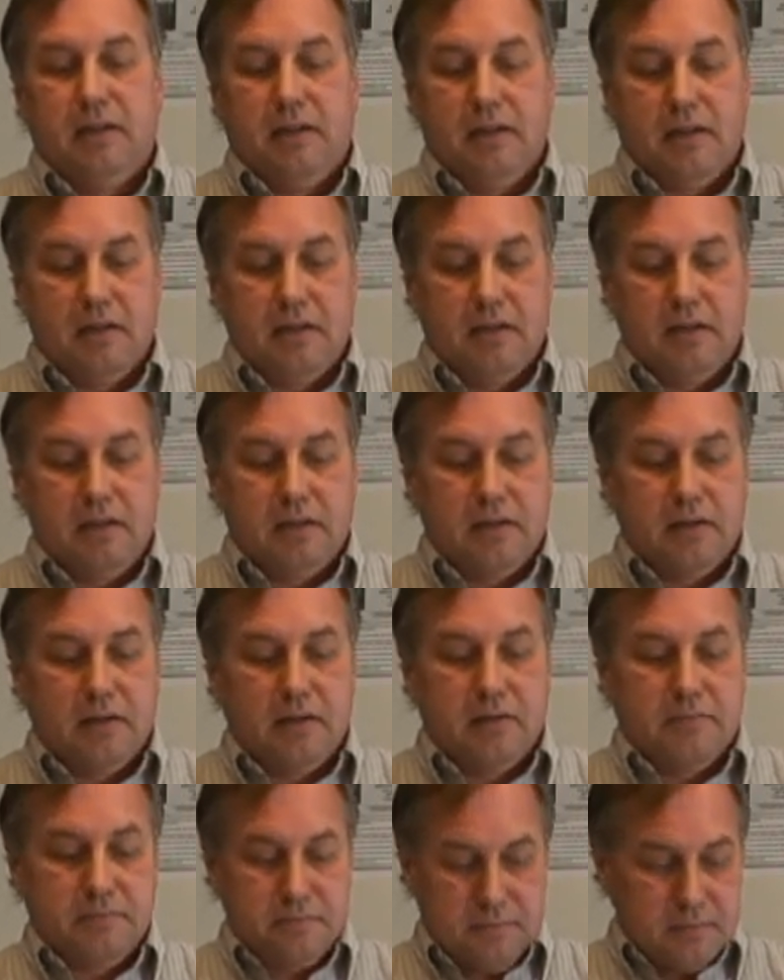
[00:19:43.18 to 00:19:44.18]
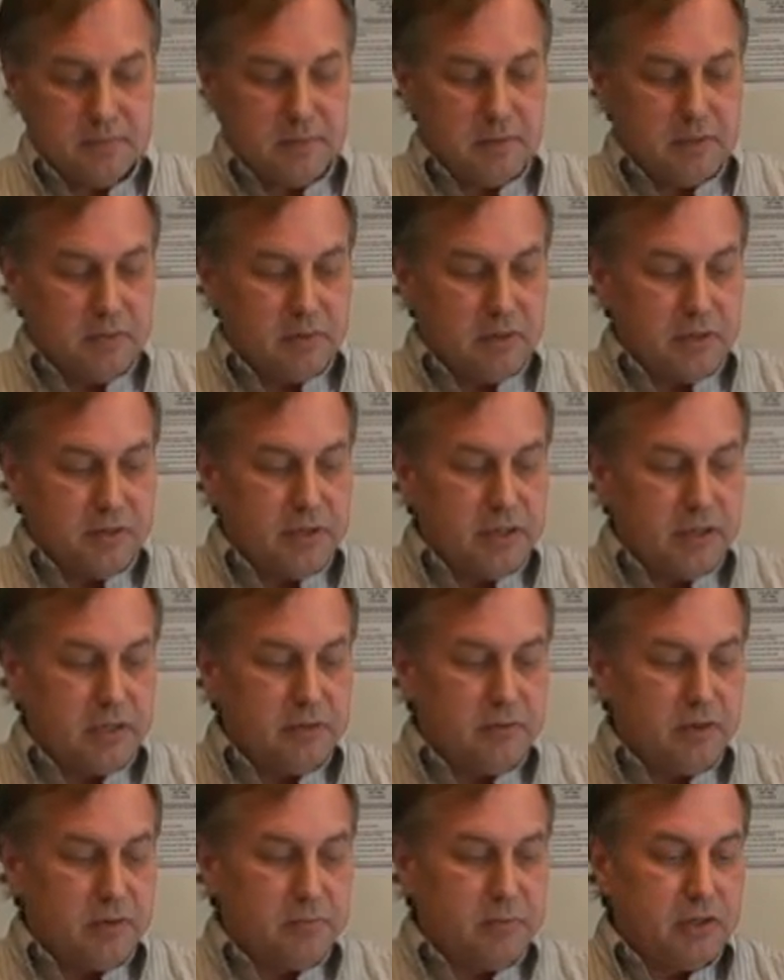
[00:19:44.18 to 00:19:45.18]
And I want to thank you
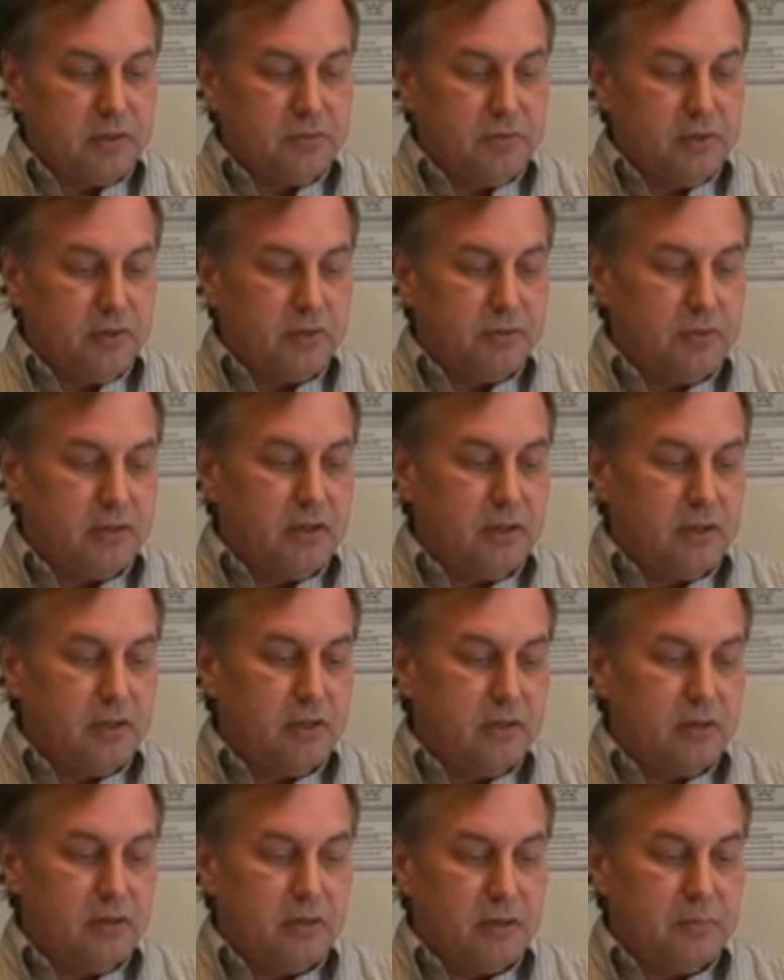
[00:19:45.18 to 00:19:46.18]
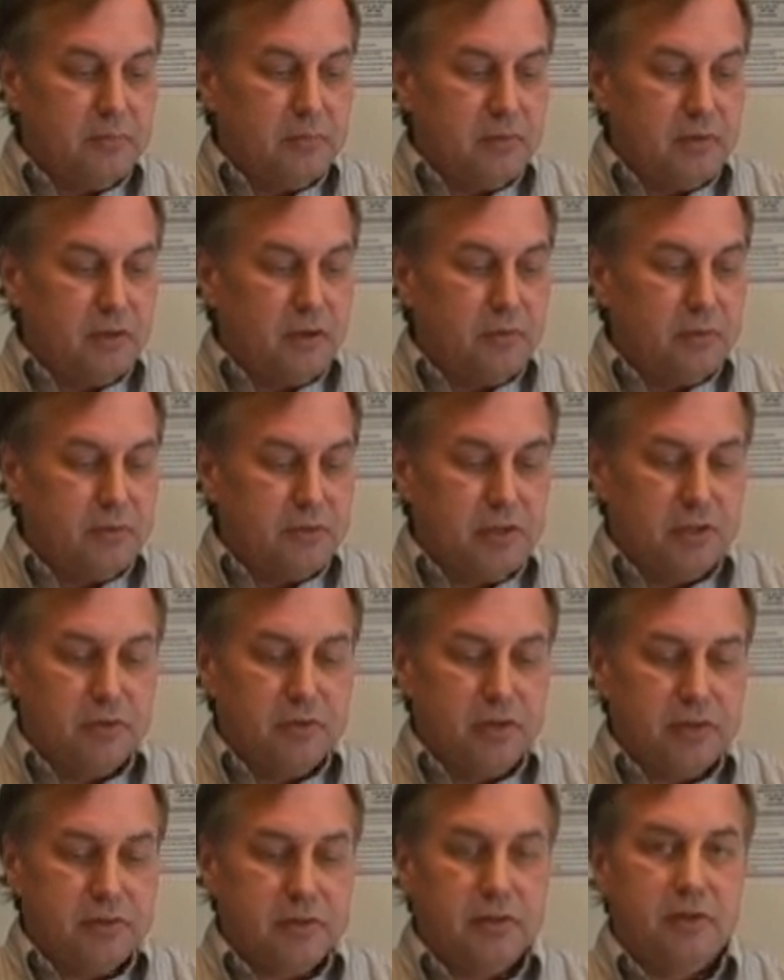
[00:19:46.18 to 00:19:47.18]
very much for using it, and I'm always
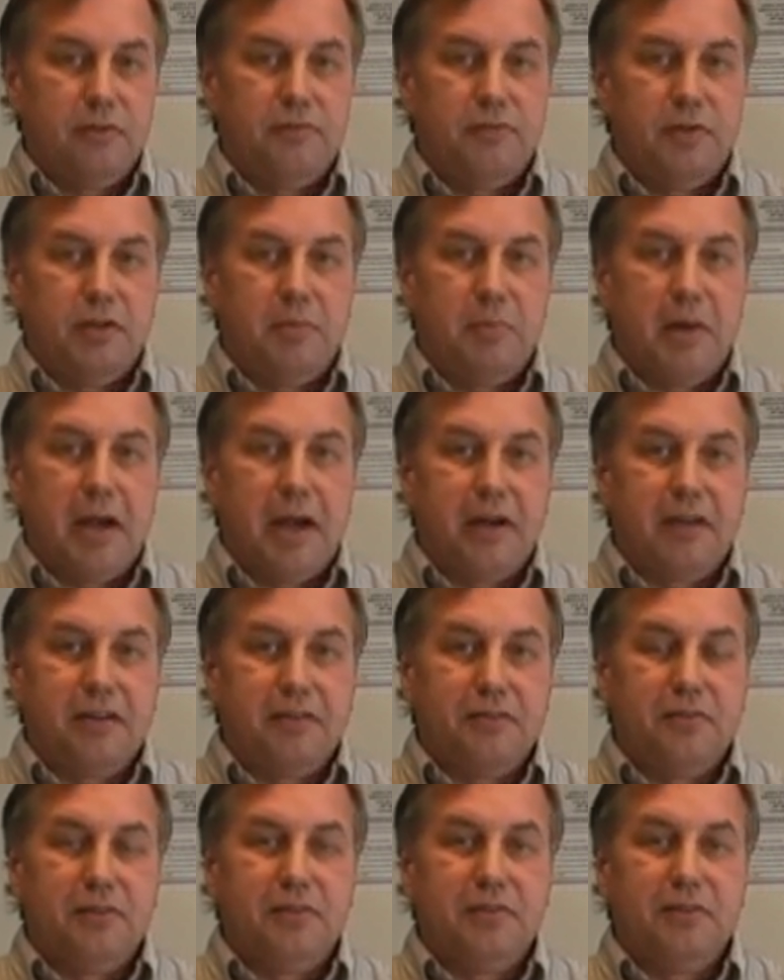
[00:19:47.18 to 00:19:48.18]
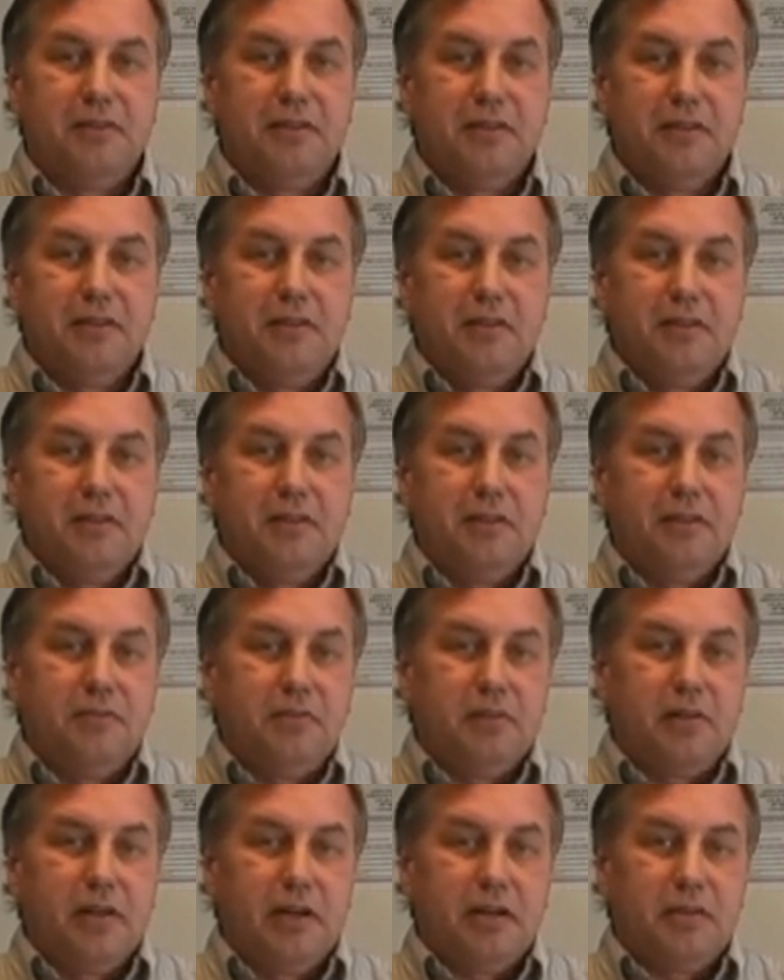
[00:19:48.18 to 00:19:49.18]
interested in feedback if you
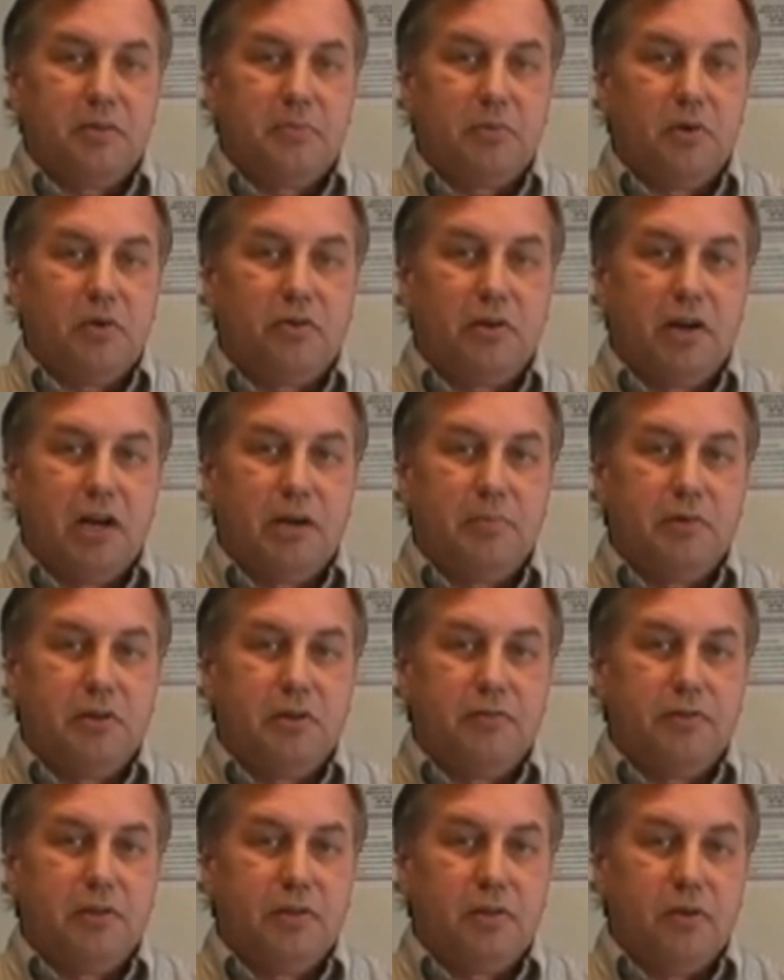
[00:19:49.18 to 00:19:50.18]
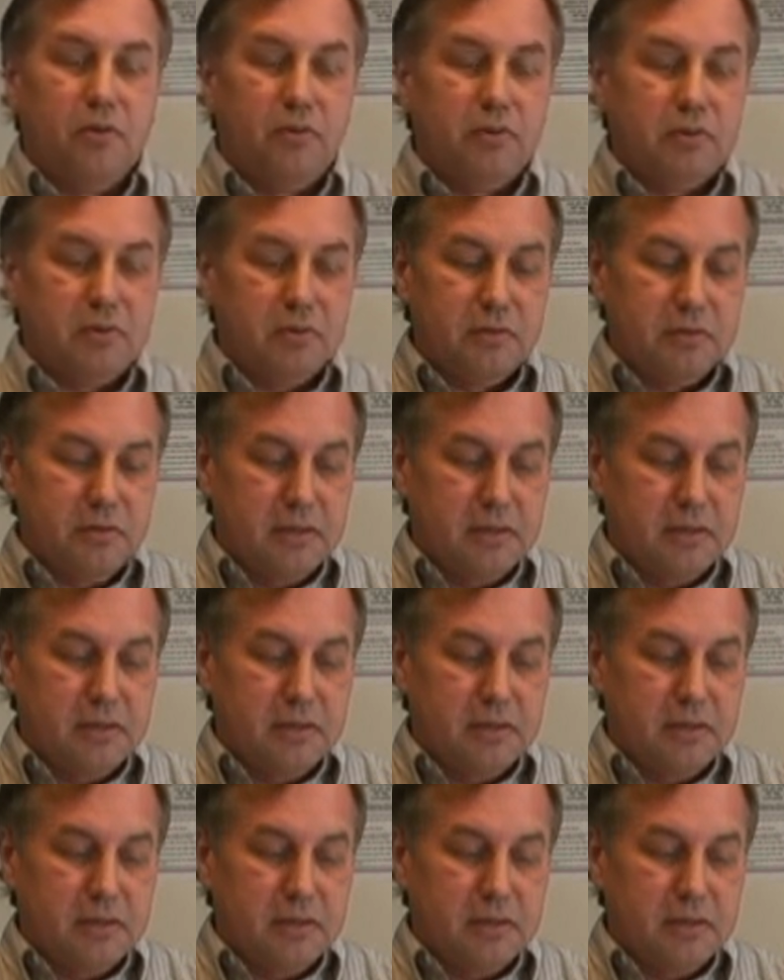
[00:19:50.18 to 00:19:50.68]
like the program or if you don't.